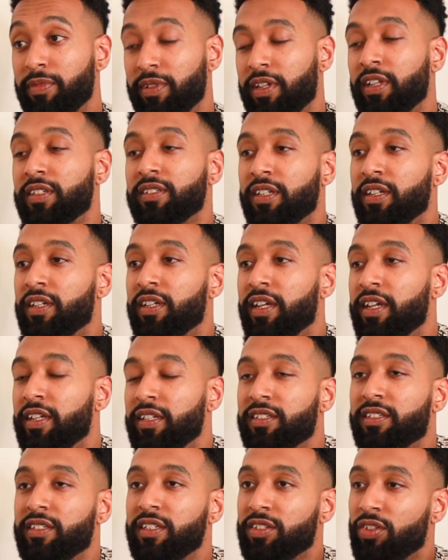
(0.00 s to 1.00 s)
there's
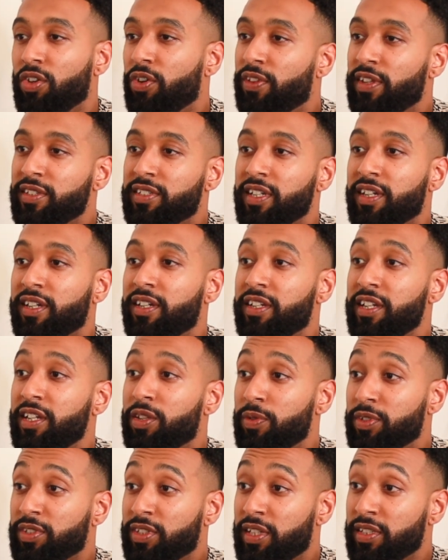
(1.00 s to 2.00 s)
an authentic
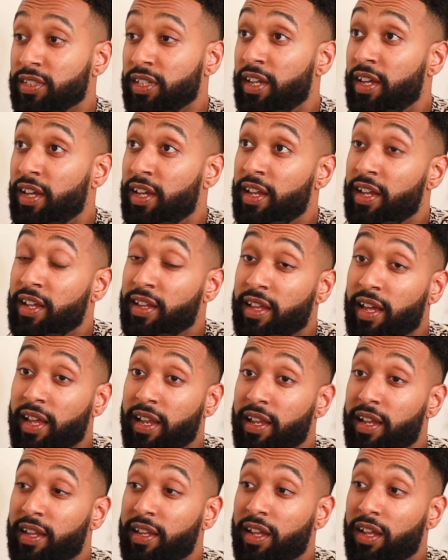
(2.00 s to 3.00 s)
hadith which says
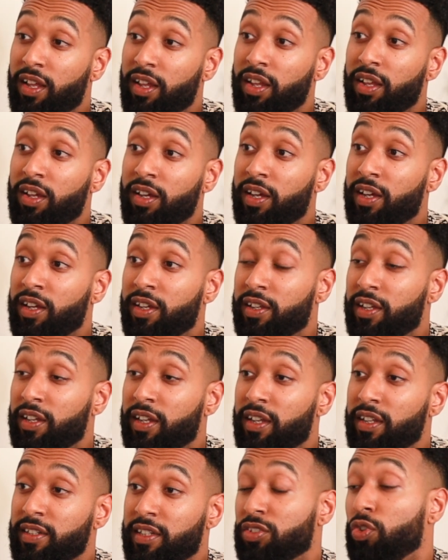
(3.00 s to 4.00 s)
that
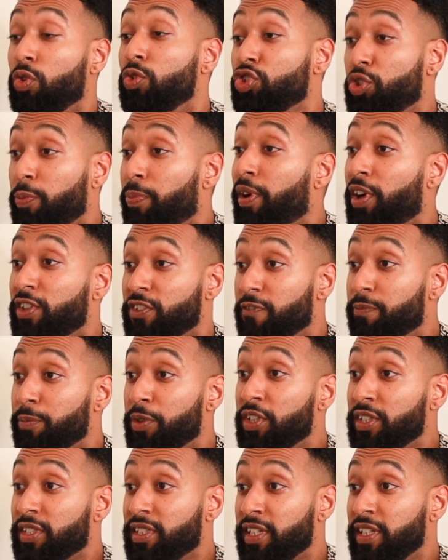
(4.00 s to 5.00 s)
there's 100 parts of
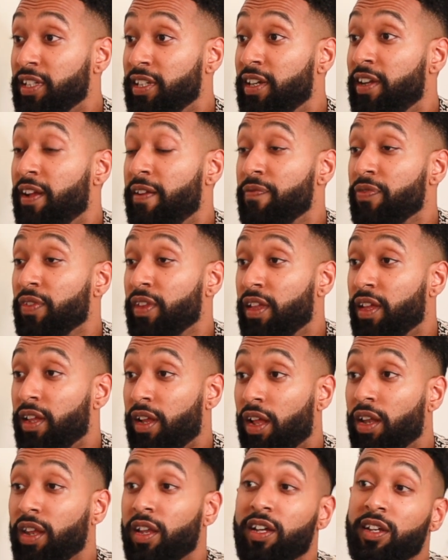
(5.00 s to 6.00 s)
mercy.
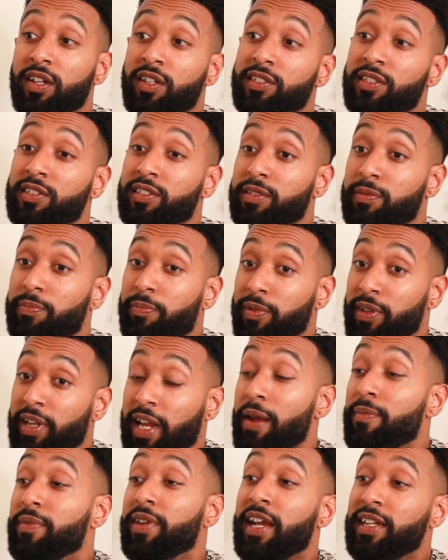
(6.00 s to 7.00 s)
Allah's
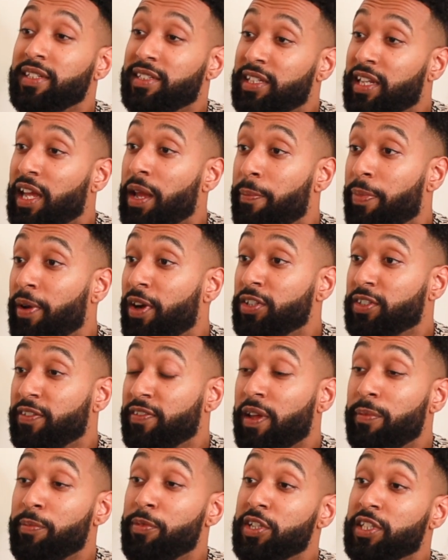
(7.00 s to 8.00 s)
kept 99 parts of
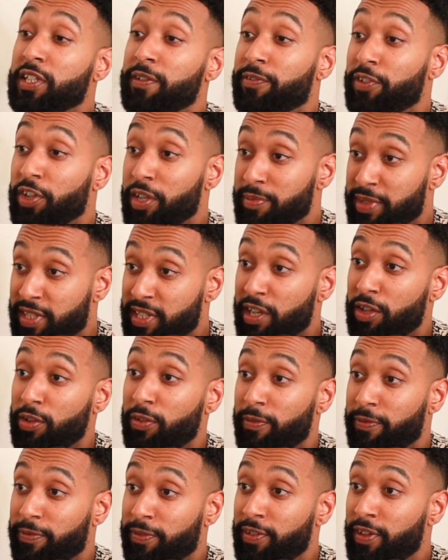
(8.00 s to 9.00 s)
that mercy for
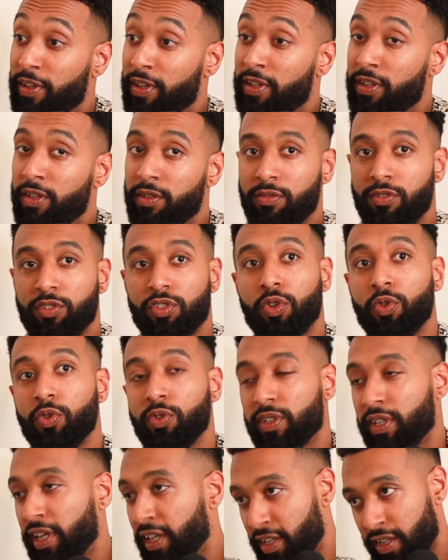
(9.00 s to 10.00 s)
himself,
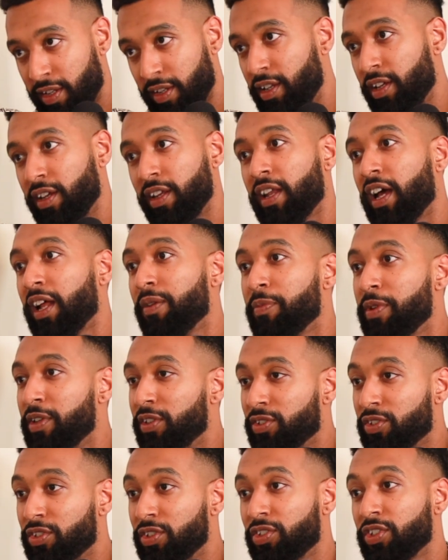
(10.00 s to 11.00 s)
so that he can admit
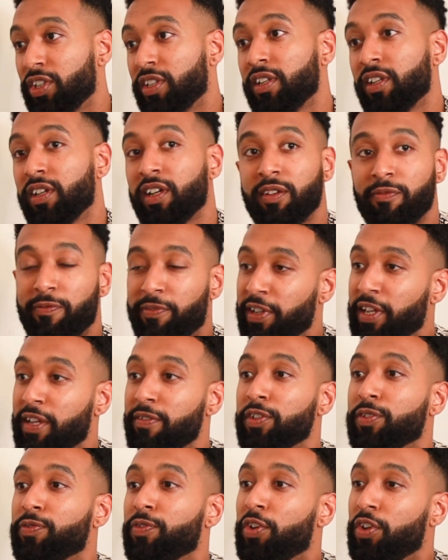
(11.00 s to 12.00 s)
us to Jannah and
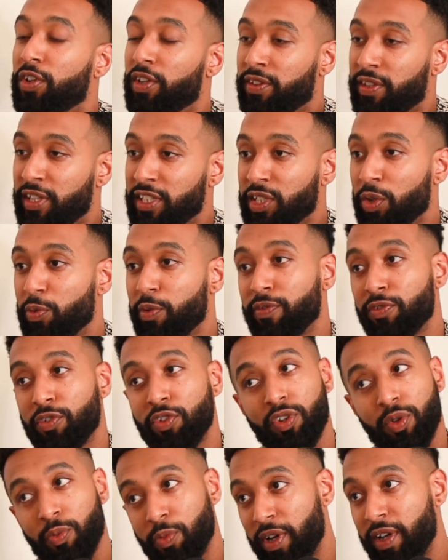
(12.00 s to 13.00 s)
forgive us for all the things that we've
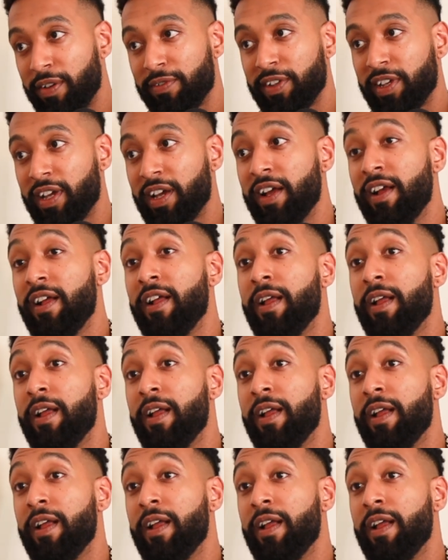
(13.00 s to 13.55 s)
done and whatever, yeah.